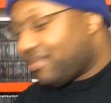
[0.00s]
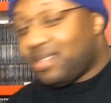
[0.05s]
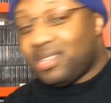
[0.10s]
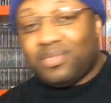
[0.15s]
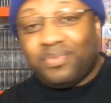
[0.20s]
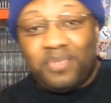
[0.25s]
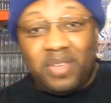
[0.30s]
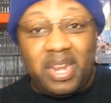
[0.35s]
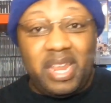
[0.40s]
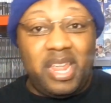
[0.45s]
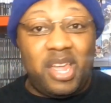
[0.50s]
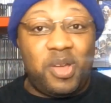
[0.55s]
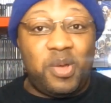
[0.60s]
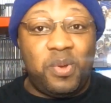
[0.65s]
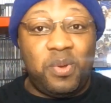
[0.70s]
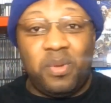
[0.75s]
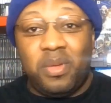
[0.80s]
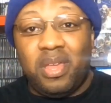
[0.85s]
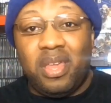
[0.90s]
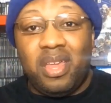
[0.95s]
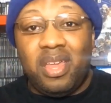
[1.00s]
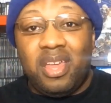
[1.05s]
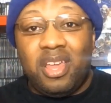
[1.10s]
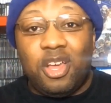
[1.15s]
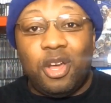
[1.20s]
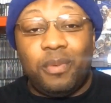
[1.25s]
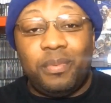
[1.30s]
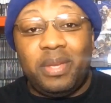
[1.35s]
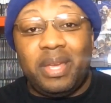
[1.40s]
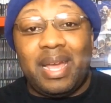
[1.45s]
this video.
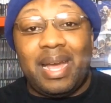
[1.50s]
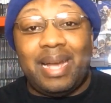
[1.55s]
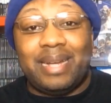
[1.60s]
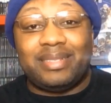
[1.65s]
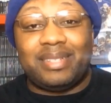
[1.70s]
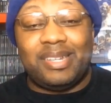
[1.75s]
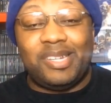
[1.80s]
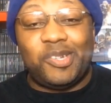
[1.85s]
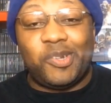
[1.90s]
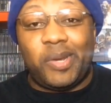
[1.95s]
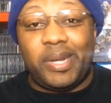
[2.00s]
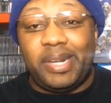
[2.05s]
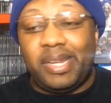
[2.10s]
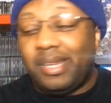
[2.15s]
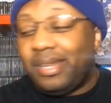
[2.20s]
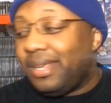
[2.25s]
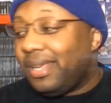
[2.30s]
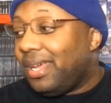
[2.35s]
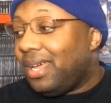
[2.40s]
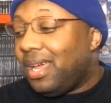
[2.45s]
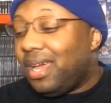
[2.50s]
Hope you guys enjoyed it.